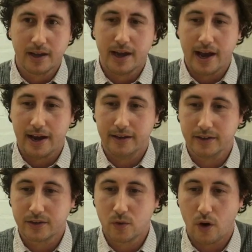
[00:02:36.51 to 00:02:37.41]

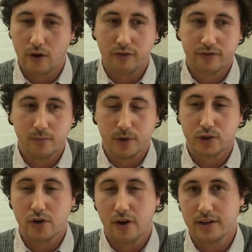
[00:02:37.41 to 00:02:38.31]
And quite often we're
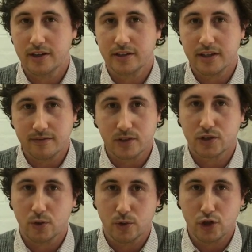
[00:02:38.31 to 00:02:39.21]
trying to give the
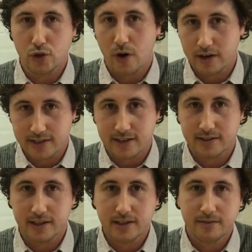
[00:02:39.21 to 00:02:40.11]
school a new
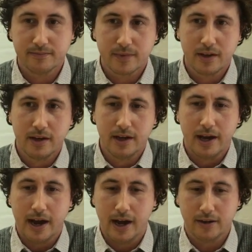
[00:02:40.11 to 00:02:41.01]
identity.
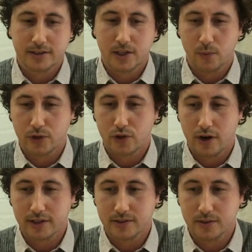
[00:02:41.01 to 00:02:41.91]
So we're
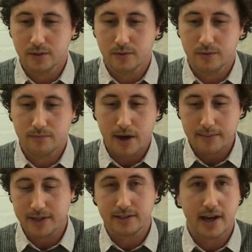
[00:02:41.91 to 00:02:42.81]
trying to
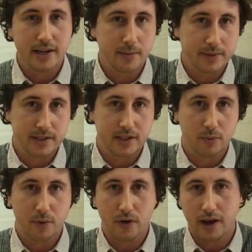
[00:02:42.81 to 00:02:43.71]
maybe take a particular
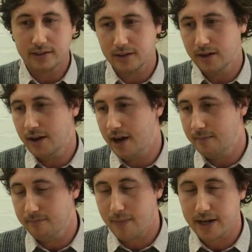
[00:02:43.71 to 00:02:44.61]
product
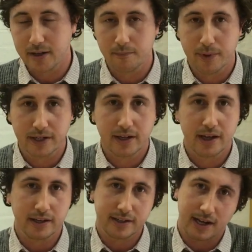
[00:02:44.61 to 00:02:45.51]
and make it bigger
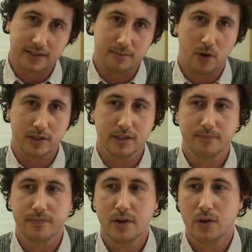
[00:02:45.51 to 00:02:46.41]
and customise
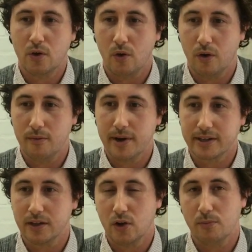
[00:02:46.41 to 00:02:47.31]
it, or
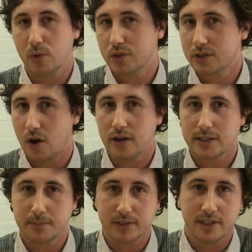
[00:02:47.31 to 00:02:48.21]
make it a lot more site
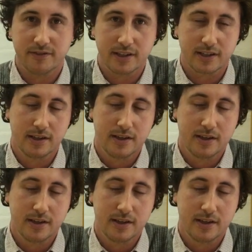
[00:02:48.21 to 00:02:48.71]
specific.